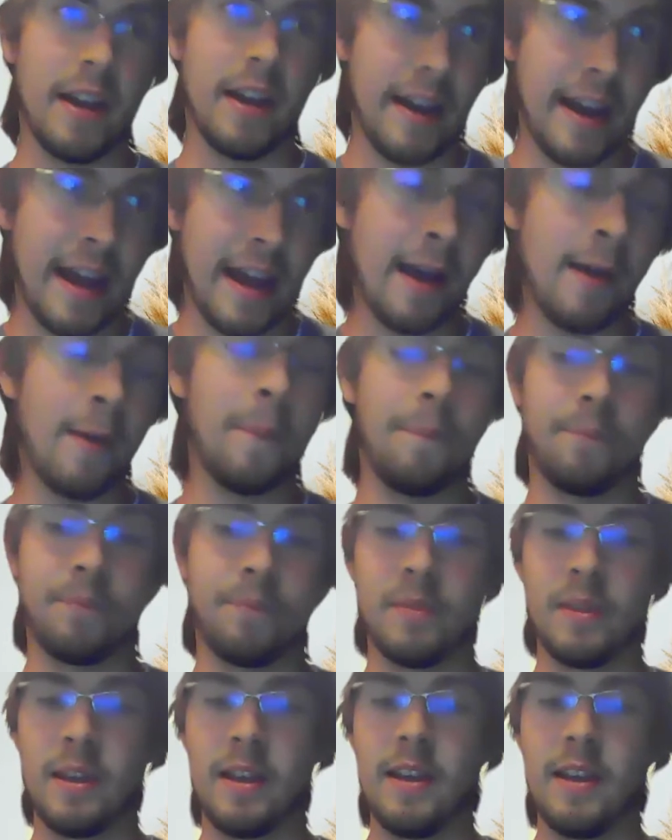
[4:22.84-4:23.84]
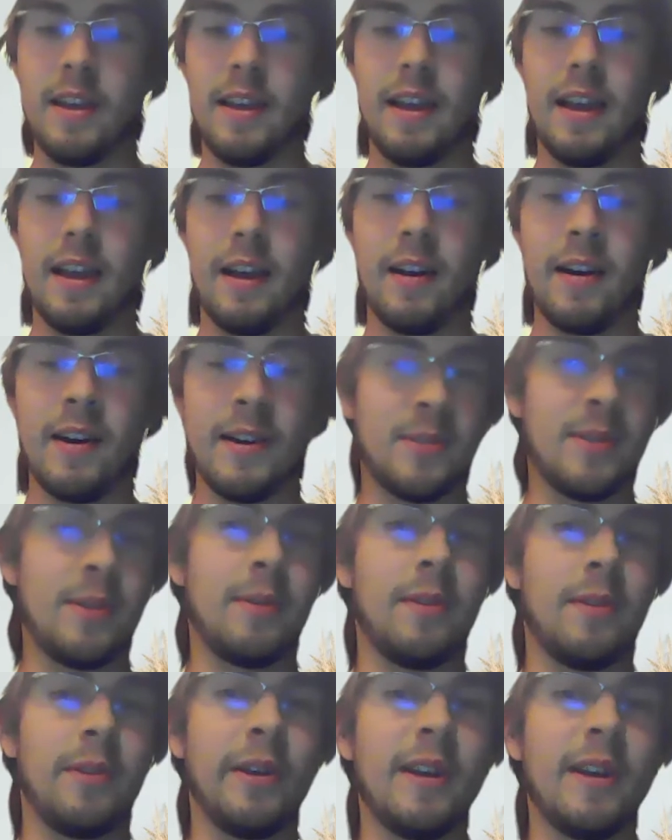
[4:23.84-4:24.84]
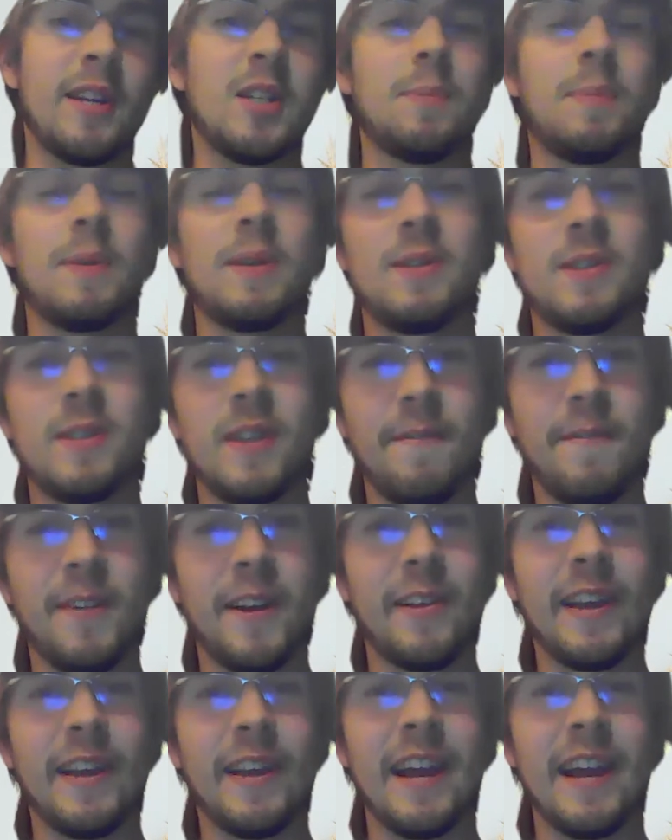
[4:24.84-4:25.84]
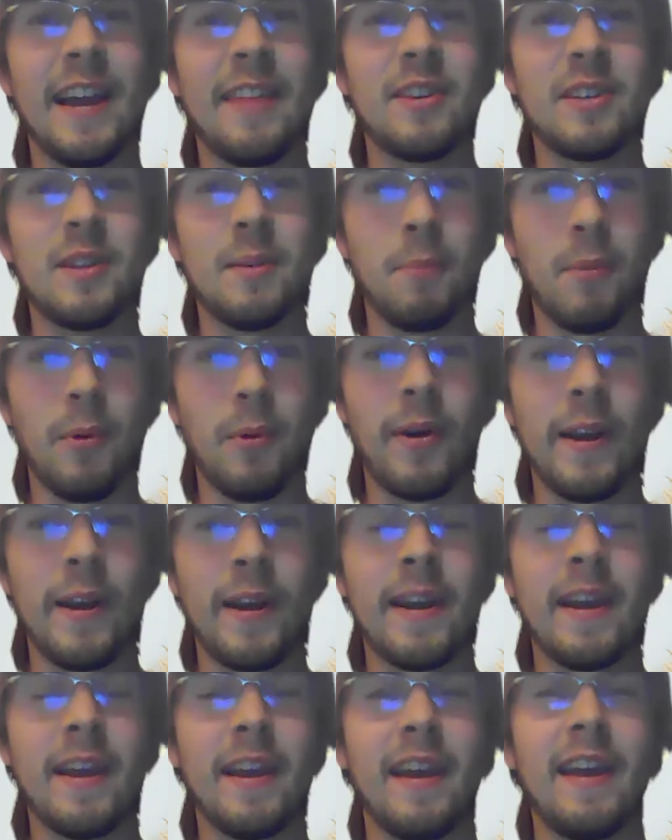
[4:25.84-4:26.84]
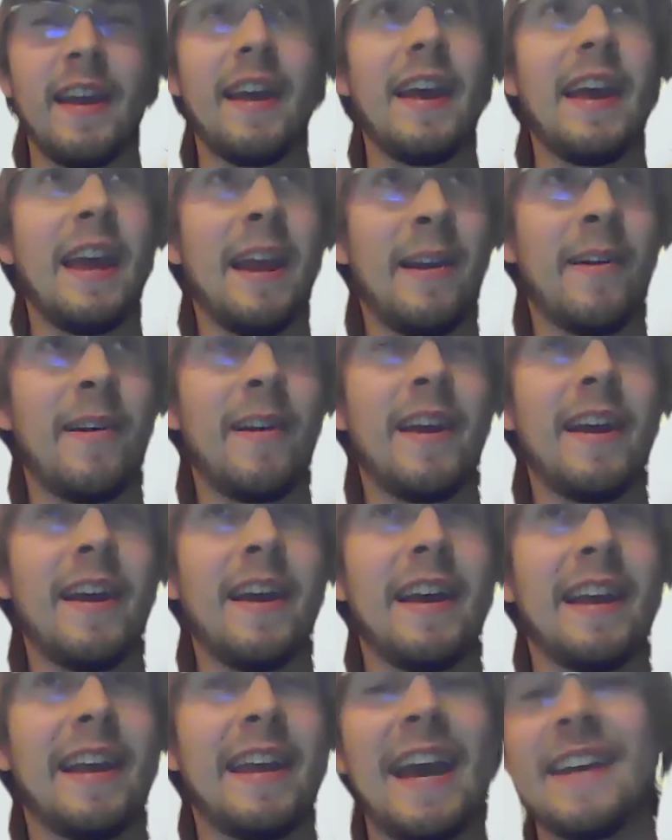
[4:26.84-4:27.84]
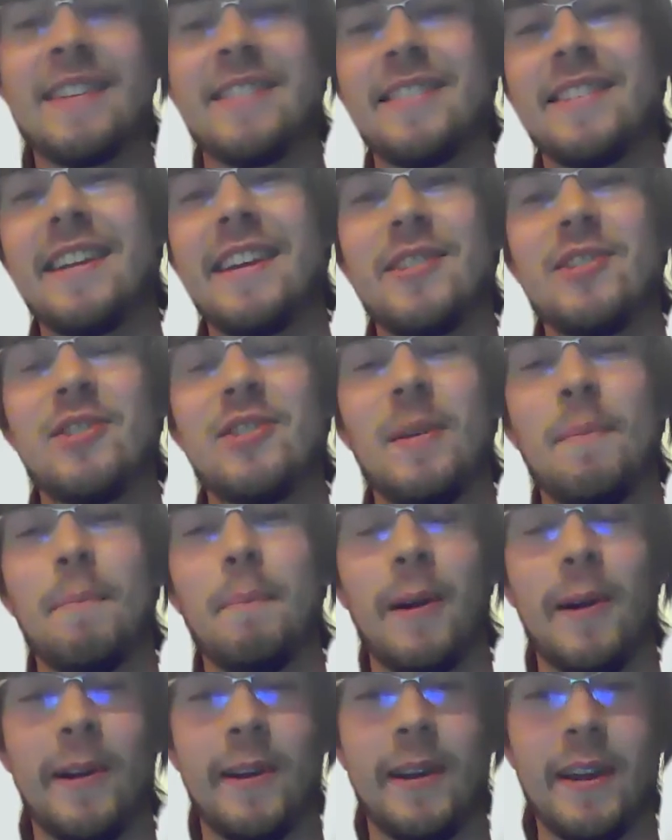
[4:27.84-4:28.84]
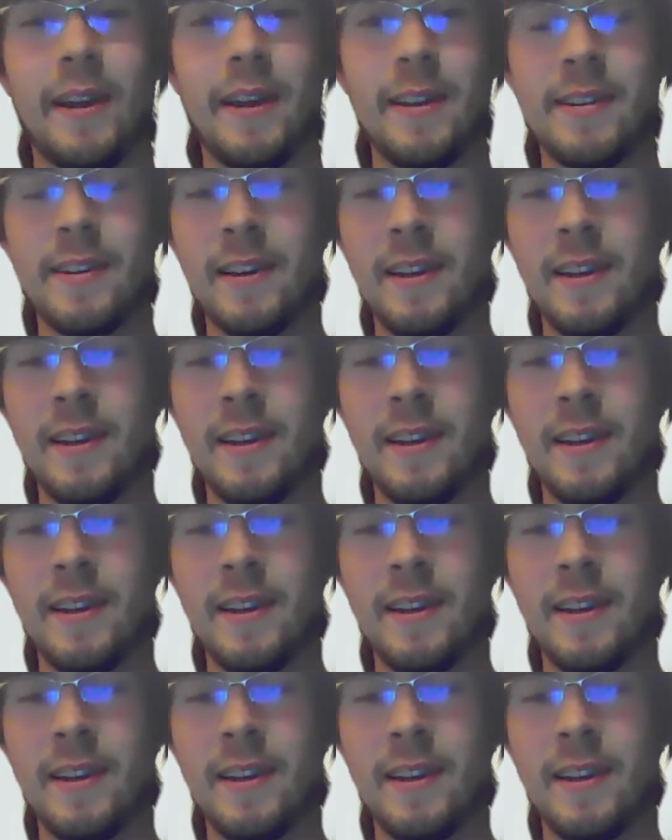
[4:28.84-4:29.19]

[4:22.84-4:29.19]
Now, also looking specifically at the Des Moines area gas station market,